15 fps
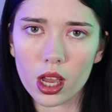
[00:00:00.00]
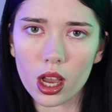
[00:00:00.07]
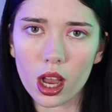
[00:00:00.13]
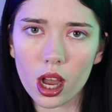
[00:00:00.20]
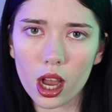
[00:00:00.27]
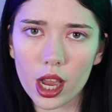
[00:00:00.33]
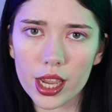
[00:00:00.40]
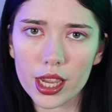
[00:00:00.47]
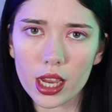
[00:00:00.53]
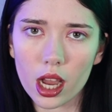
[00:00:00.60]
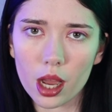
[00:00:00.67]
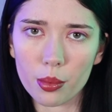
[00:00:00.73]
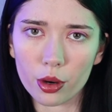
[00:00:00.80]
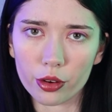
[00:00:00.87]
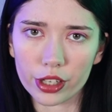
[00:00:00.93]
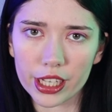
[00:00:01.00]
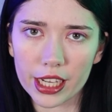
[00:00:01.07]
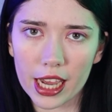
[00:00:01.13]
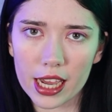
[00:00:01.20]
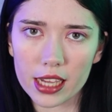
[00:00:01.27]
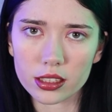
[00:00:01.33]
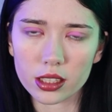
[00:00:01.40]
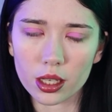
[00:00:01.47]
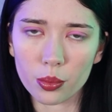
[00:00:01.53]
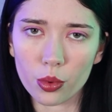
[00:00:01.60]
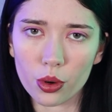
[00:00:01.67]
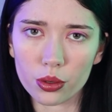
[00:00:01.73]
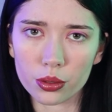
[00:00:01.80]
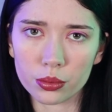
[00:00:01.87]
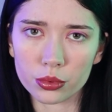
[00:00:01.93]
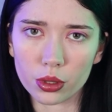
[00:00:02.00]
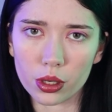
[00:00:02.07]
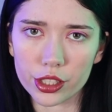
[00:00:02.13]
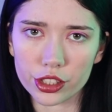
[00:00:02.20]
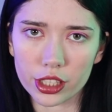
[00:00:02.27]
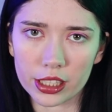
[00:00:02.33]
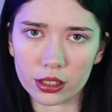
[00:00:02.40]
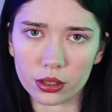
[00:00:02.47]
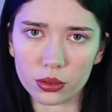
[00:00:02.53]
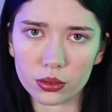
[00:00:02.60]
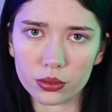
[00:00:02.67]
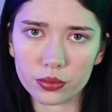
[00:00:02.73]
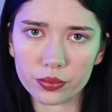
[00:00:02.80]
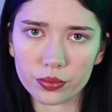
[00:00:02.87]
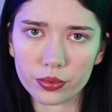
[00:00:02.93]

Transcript: Hi, I'm Oricat and welcome to our channel.